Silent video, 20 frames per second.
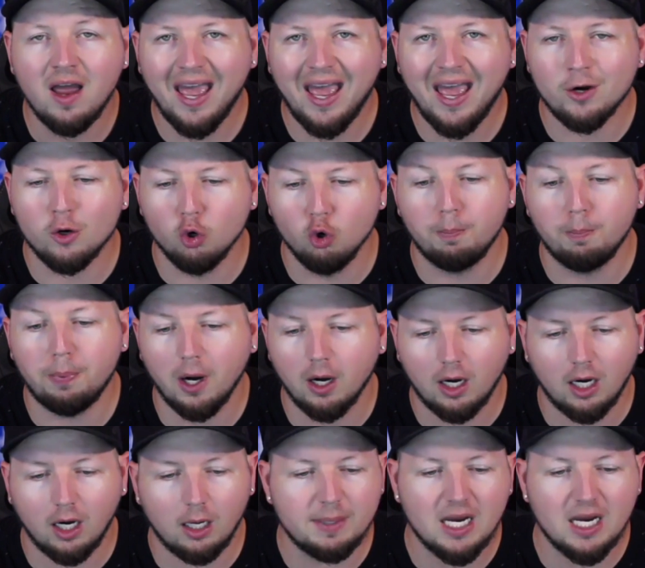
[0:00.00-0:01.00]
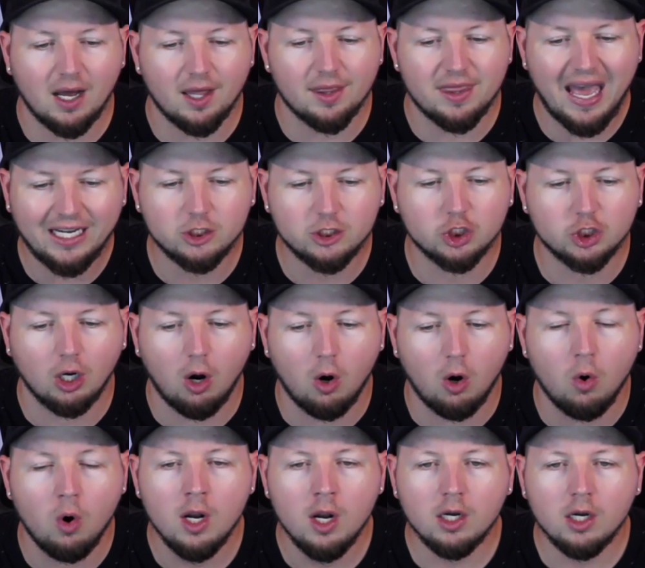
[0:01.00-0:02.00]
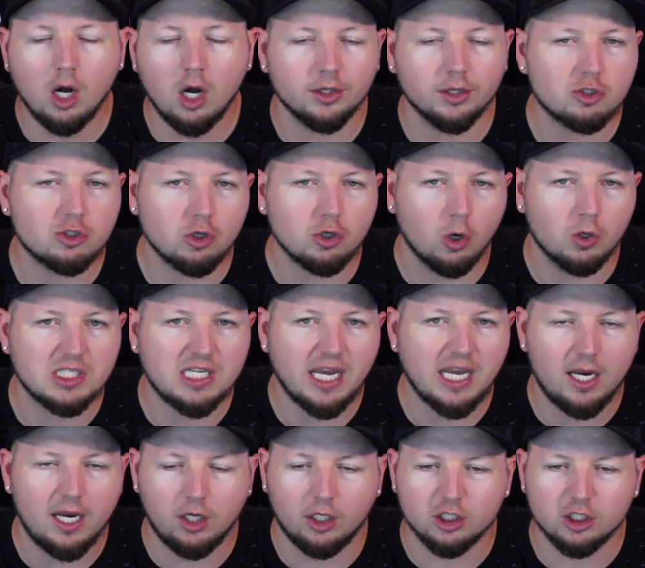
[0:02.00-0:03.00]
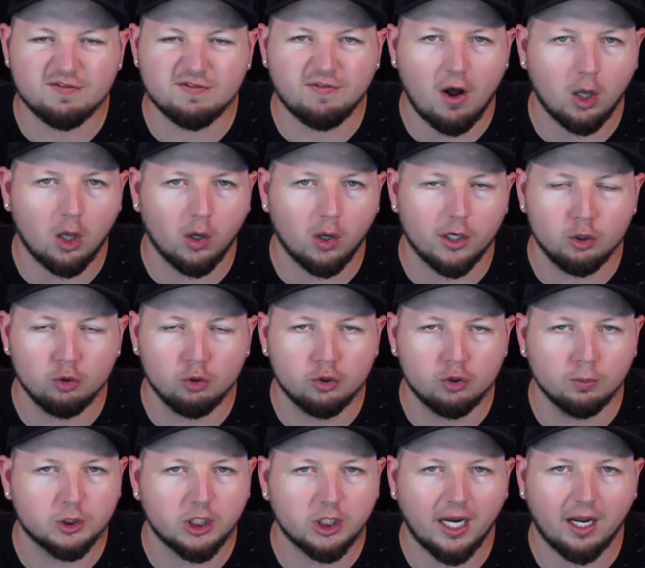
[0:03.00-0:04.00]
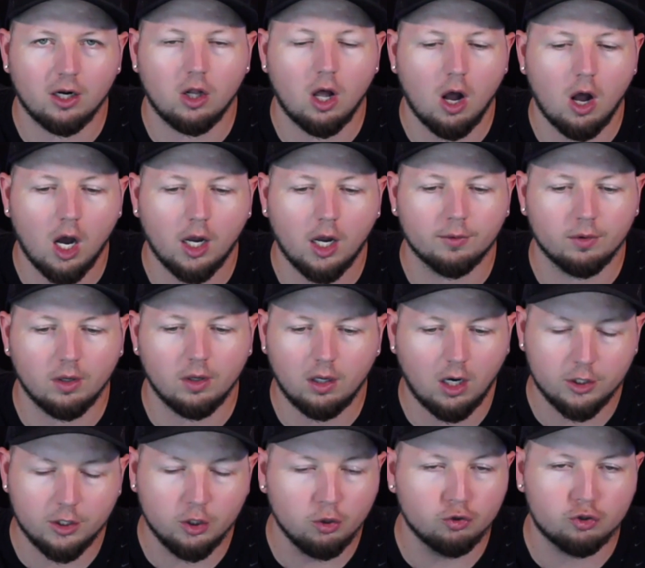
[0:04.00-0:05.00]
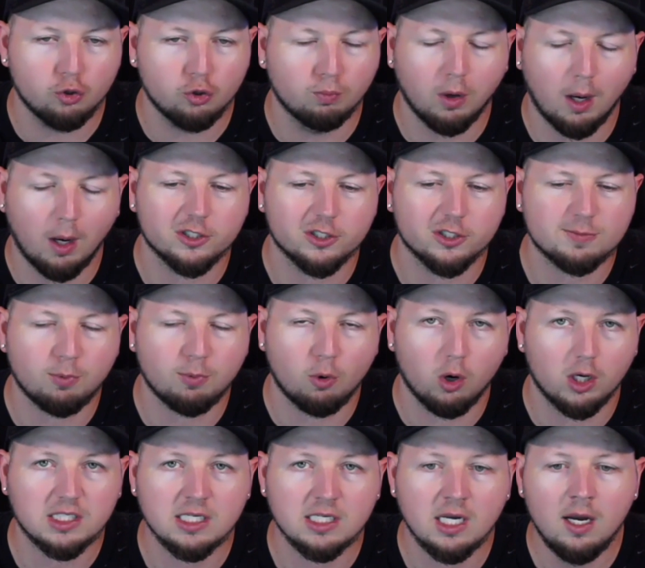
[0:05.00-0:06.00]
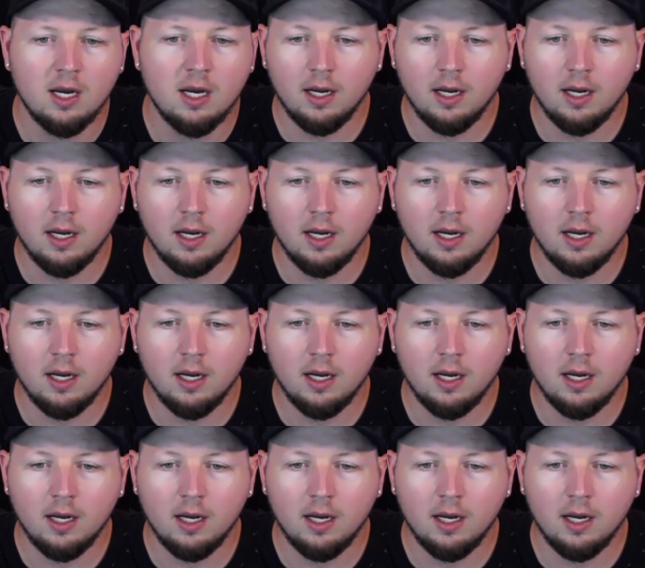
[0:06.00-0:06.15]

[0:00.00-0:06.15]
and Hoop are going to be on that show called The Strokes Game. You can just follow our YouTube channel on YouTube, Rumpier Sports.